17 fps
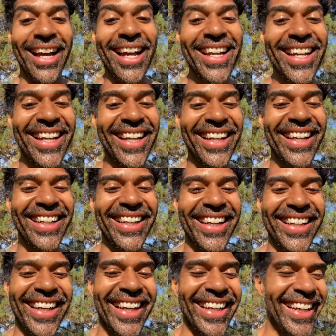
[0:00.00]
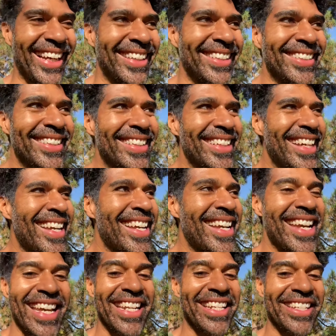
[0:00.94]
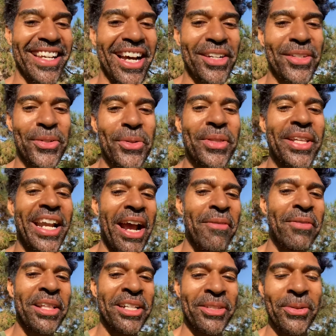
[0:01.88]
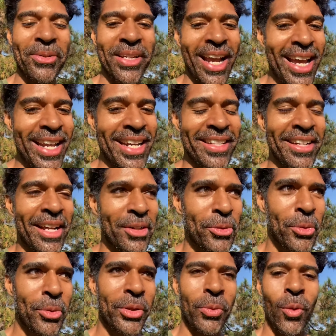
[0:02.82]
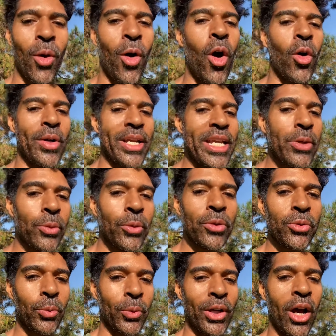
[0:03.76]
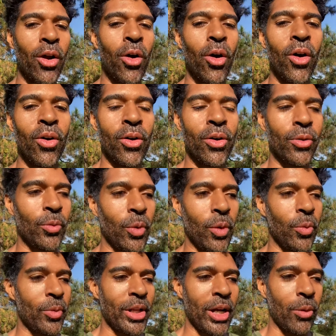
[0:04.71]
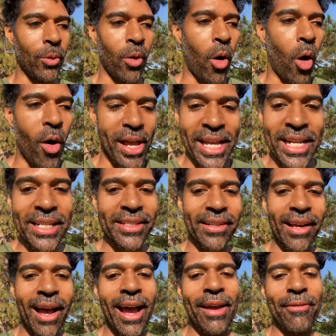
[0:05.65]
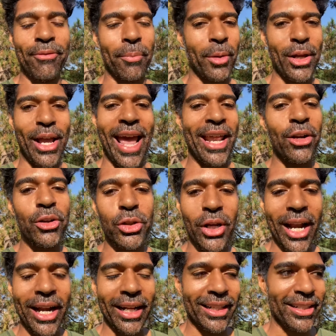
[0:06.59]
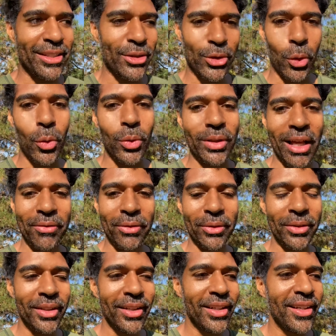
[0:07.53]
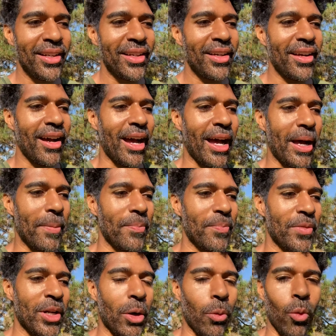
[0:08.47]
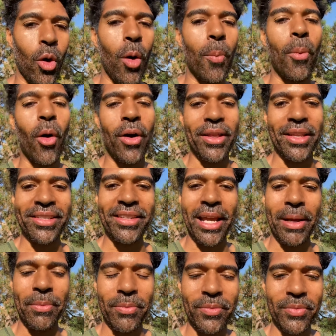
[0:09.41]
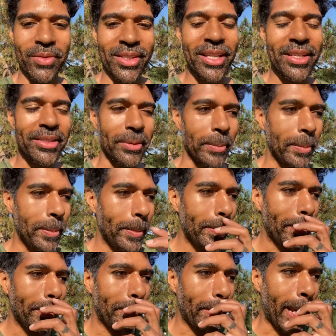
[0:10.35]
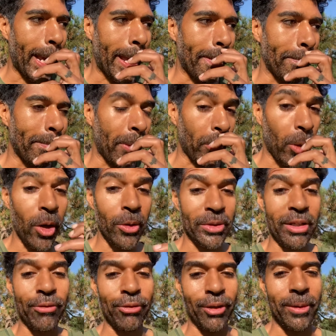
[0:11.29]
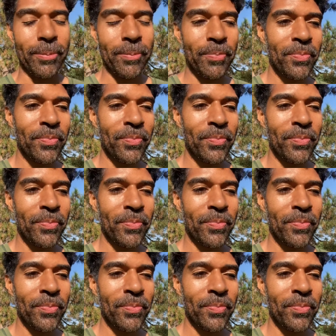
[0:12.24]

it is not true that everything's okay, and it's not true that we're all equals. We're not all, you know, all inside from an energetic soul level. Um, you know, we're all part of the same system, um, but we're all different.